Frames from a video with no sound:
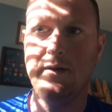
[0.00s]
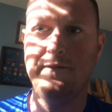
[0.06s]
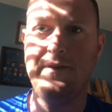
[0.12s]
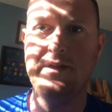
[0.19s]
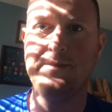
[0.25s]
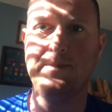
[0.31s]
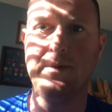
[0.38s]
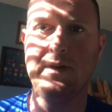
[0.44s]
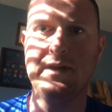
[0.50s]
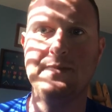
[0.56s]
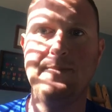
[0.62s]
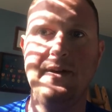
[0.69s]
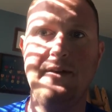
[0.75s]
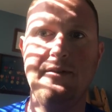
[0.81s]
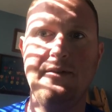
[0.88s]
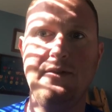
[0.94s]
Facebook has
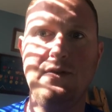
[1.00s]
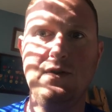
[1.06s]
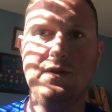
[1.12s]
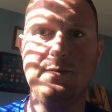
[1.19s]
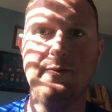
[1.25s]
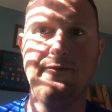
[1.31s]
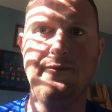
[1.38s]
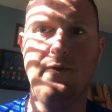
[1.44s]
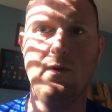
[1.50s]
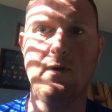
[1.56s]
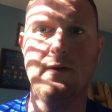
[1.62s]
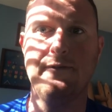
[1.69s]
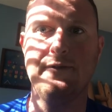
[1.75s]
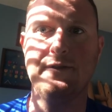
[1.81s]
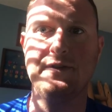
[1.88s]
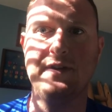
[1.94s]
been in the news before
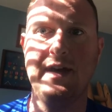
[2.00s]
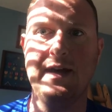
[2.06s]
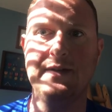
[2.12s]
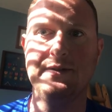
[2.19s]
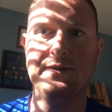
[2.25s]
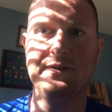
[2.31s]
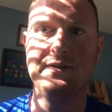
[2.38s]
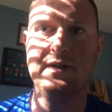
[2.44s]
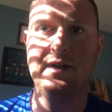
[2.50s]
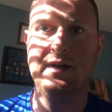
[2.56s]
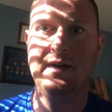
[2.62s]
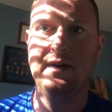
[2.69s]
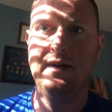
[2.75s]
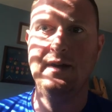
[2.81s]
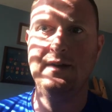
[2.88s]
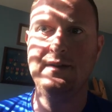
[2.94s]
for scandals,
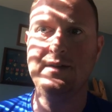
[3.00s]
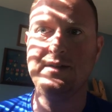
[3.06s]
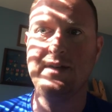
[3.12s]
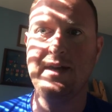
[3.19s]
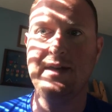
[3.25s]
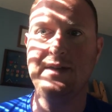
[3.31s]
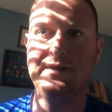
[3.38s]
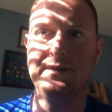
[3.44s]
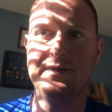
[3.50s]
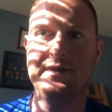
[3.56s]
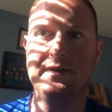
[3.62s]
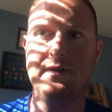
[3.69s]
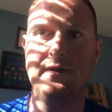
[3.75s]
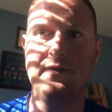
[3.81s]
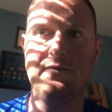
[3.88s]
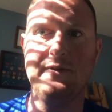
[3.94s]
and this scandal is
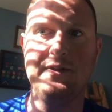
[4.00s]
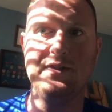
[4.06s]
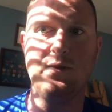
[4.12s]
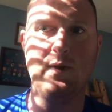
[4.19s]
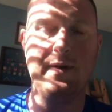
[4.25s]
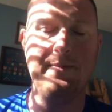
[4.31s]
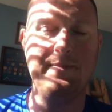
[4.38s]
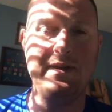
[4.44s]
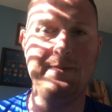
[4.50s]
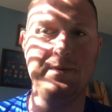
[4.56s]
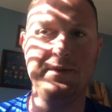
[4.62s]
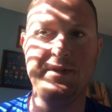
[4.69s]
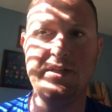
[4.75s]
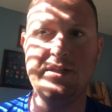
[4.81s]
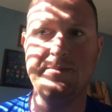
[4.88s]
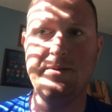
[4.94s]
another reason why people
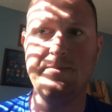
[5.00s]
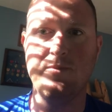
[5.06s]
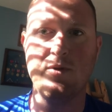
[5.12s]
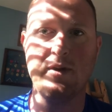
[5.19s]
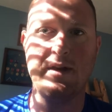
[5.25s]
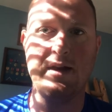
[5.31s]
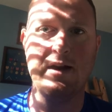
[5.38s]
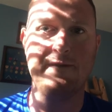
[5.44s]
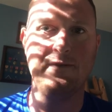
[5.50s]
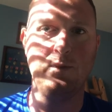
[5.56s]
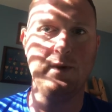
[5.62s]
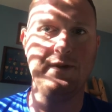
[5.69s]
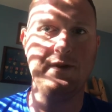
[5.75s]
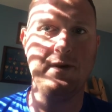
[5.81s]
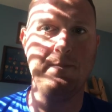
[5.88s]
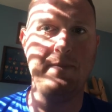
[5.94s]
need to be more careful
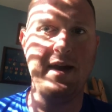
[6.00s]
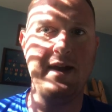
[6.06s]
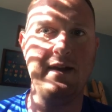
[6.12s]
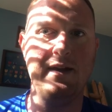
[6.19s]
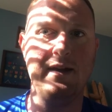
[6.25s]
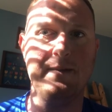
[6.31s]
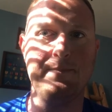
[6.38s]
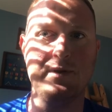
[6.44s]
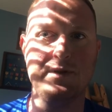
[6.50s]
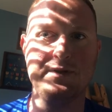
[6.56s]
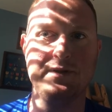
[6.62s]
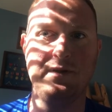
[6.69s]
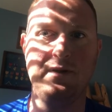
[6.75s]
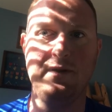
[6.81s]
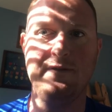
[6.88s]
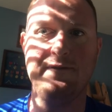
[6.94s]
with their banking and
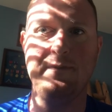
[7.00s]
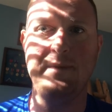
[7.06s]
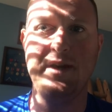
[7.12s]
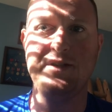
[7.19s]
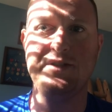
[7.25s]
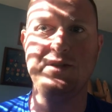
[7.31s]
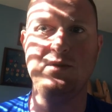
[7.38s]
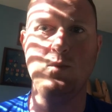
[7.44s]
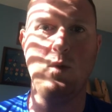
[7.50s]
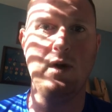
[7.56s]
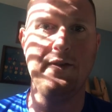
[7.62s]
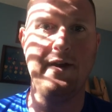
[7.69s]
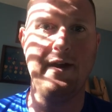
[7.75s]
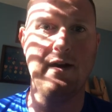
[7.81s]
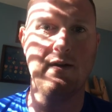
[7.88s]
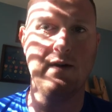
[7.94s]
personal information while
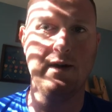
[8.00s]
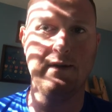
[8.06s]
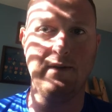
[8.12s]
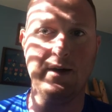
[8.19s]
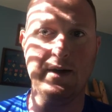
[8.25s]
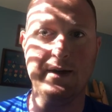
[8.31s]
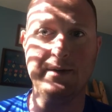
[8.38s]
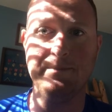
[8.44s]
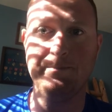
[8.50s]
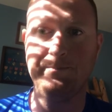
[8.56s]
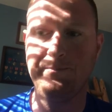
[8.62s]
they are online.